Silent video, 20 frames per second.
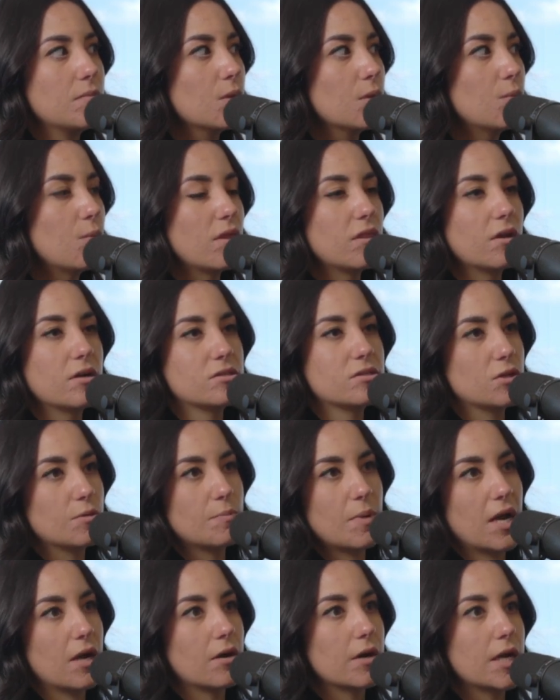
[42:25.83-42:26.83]
whether it's your
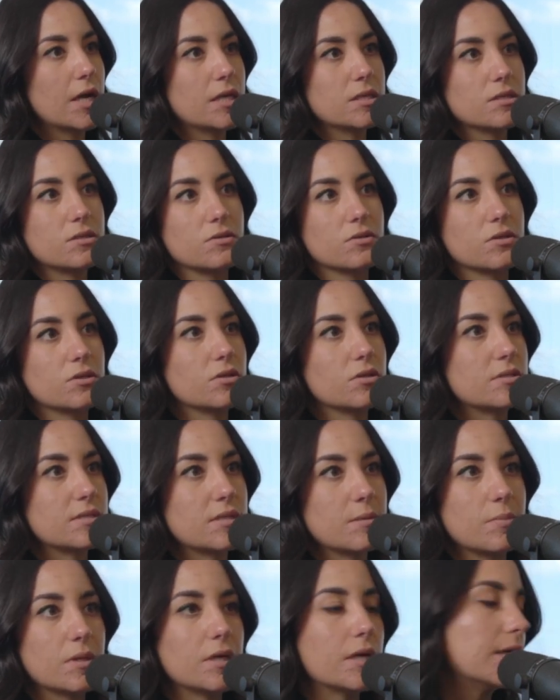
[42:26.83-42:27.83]
parents or your
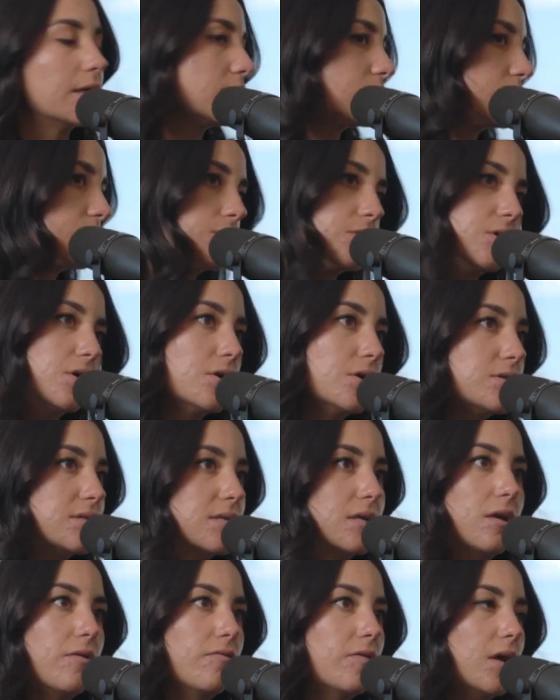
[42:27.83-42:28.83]
siblings or your
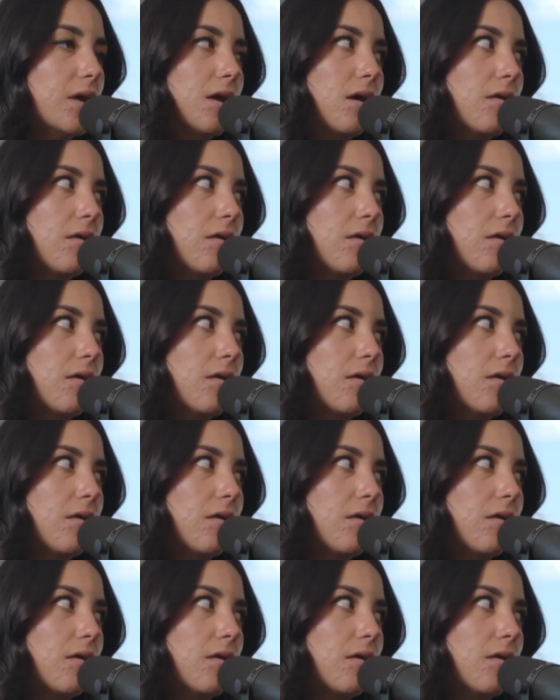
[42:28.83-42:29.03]
significant